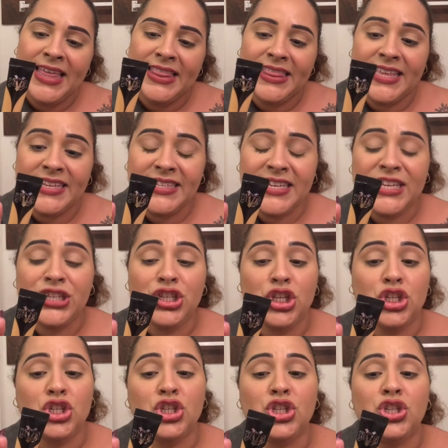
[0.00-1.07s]
This is
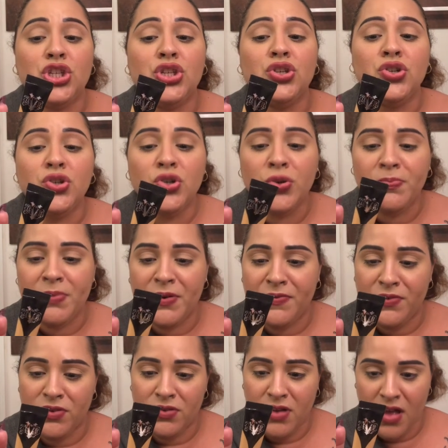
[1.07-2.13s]
super
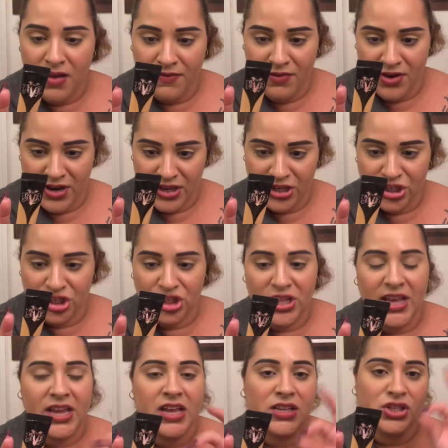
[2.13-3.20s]
full coverage,
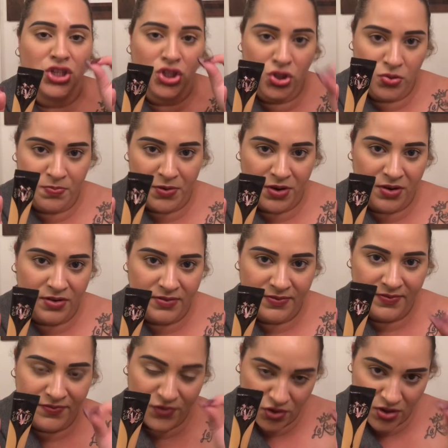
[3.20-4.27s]
like super
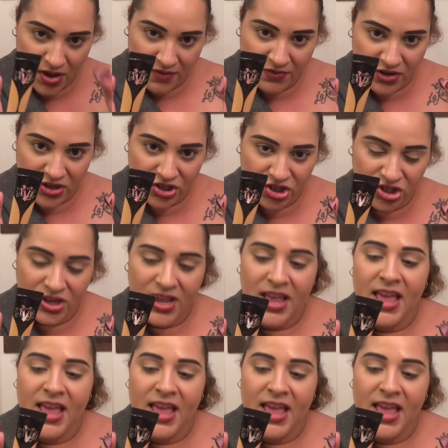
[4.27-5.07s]
full coverage.